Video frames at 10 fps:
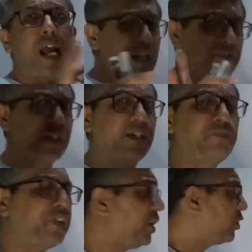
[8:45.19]
I have
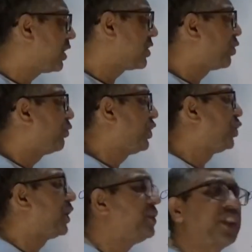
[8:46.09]
certain videos also which
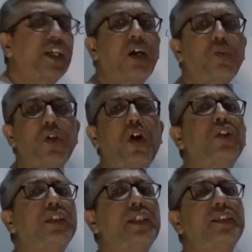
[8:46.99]
you can check out
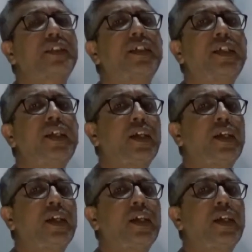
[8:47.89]
on these